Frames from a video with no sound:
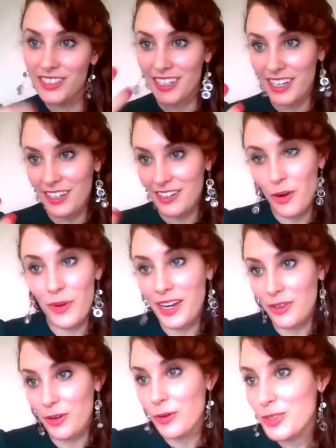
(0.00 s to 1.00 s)
and, and knowing
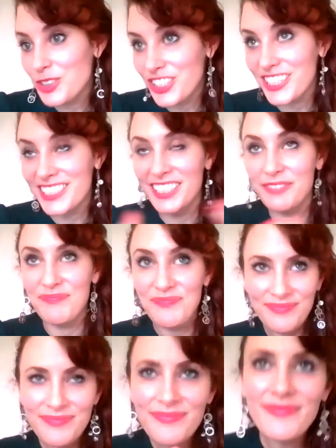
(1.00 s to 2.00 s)
other cultures and
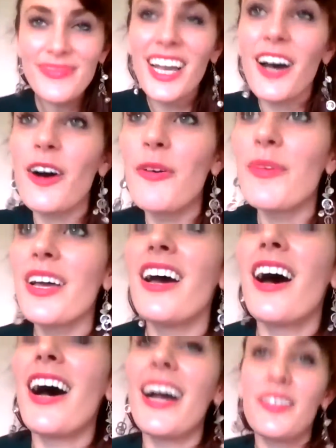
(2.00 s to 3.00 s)
um,
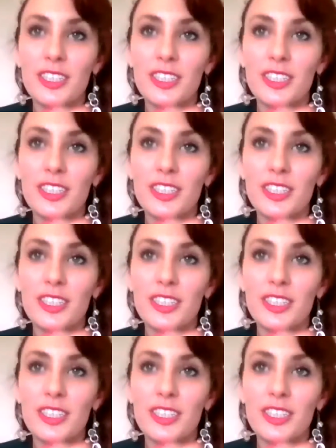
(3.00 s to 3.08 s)
I also